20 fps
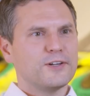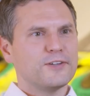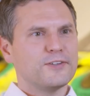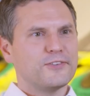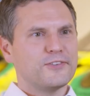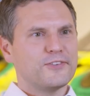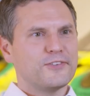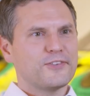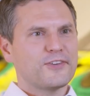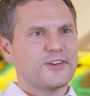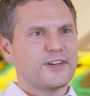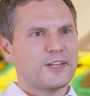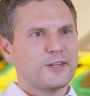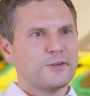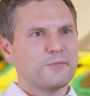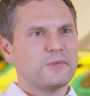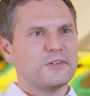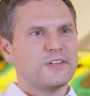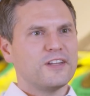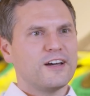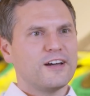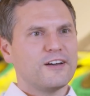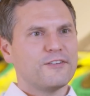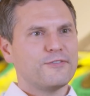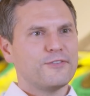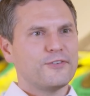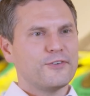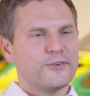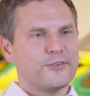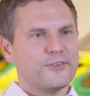We thought, okay,
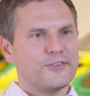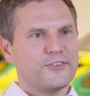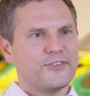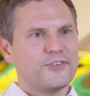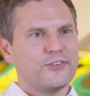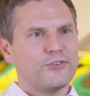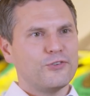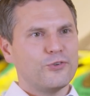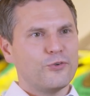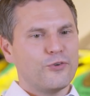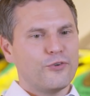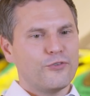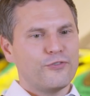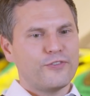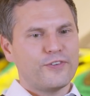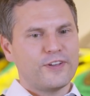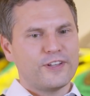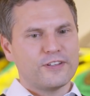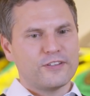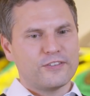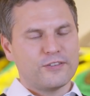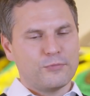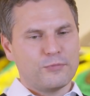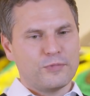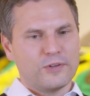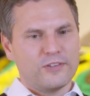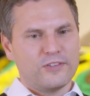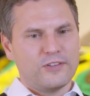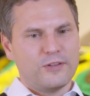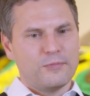there seems to be the need for
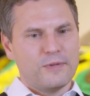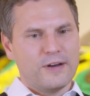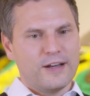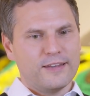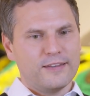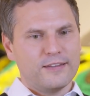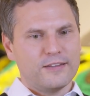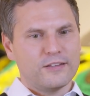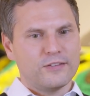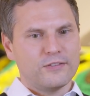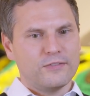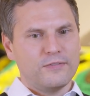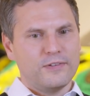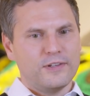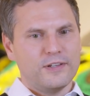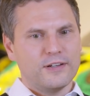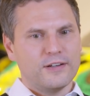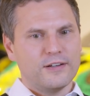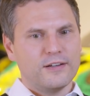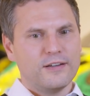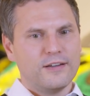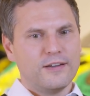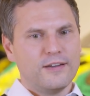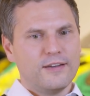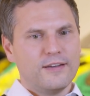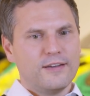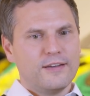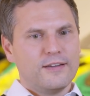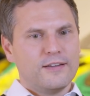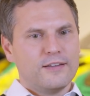talks, and That is
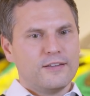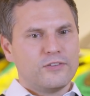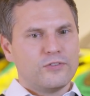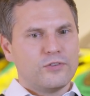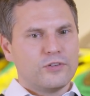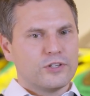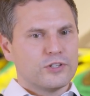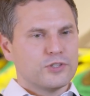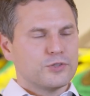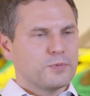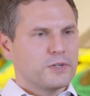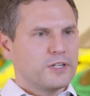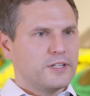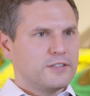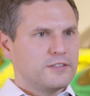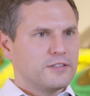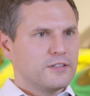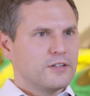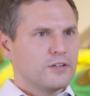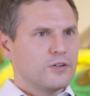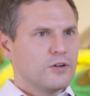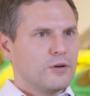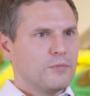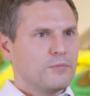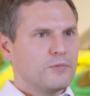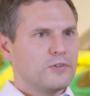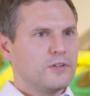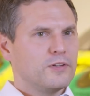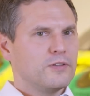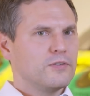basically how our first
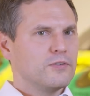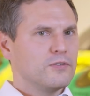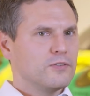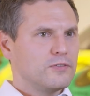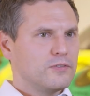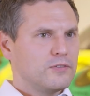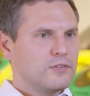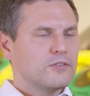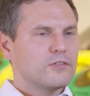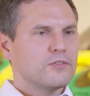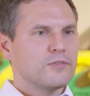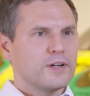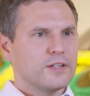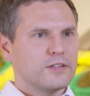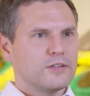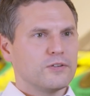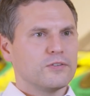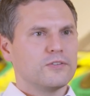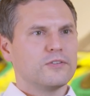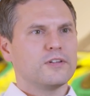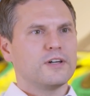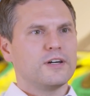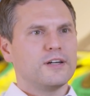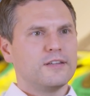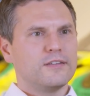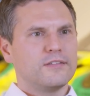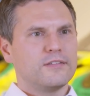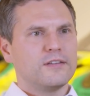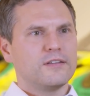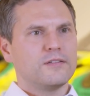talks came about and how
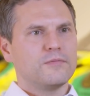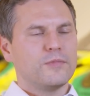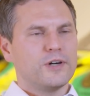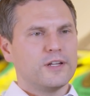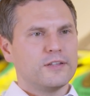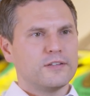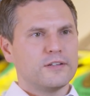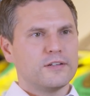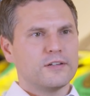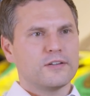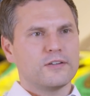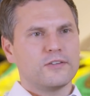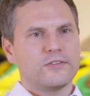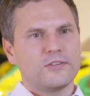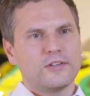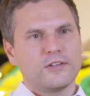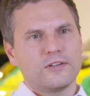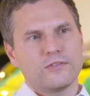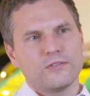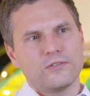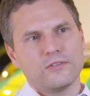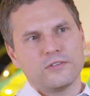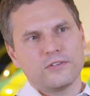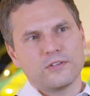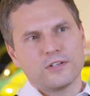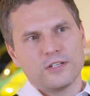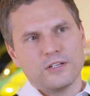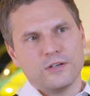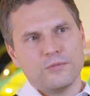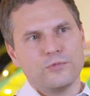Manthey Racing and Rader
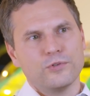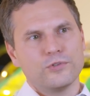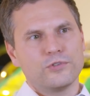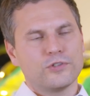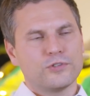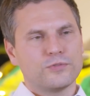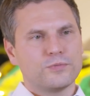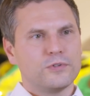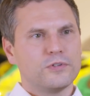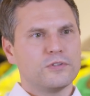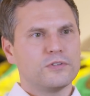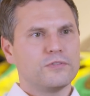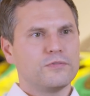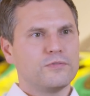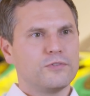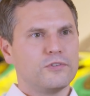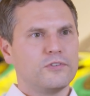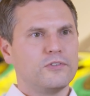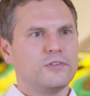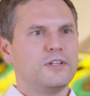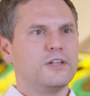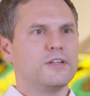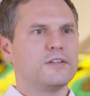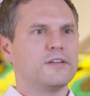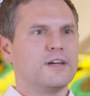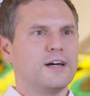Motorsport merged in twenty